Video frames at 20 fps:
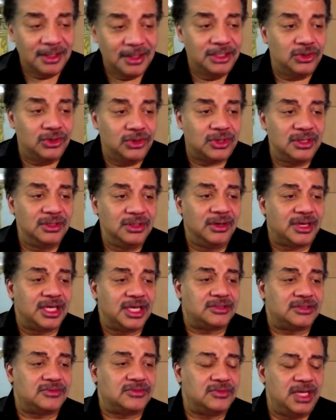You can look
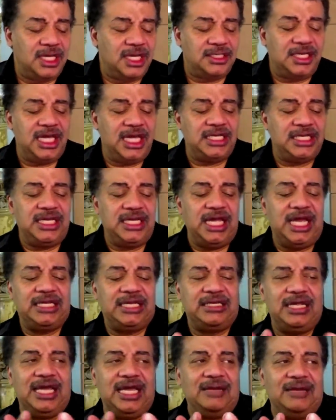at
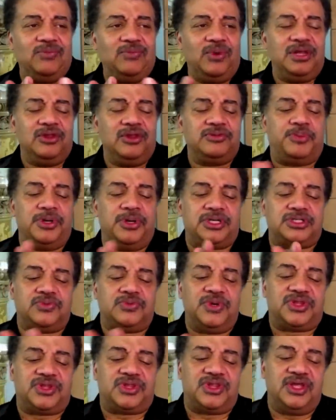one of those books
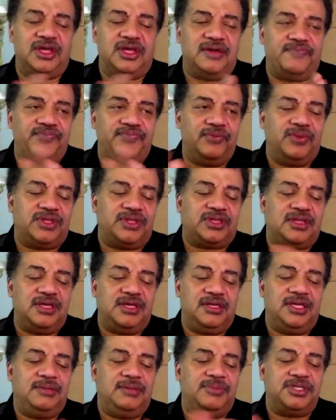with
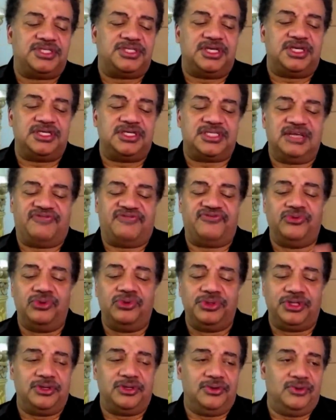the images that
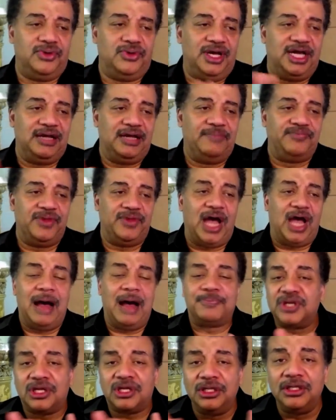fool you.
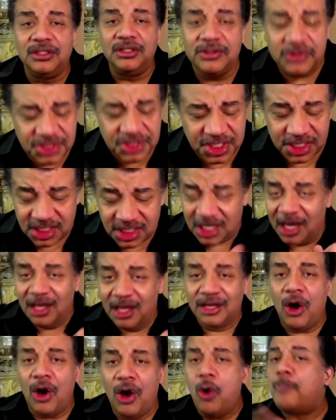Optical illusions.
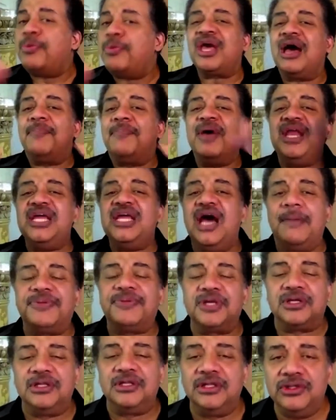Go pick up any
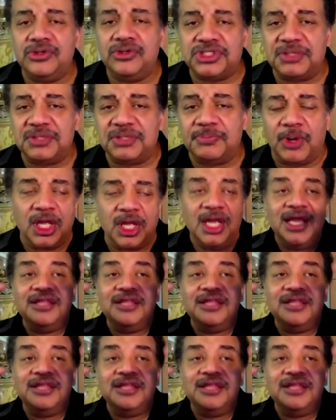optical illusion book.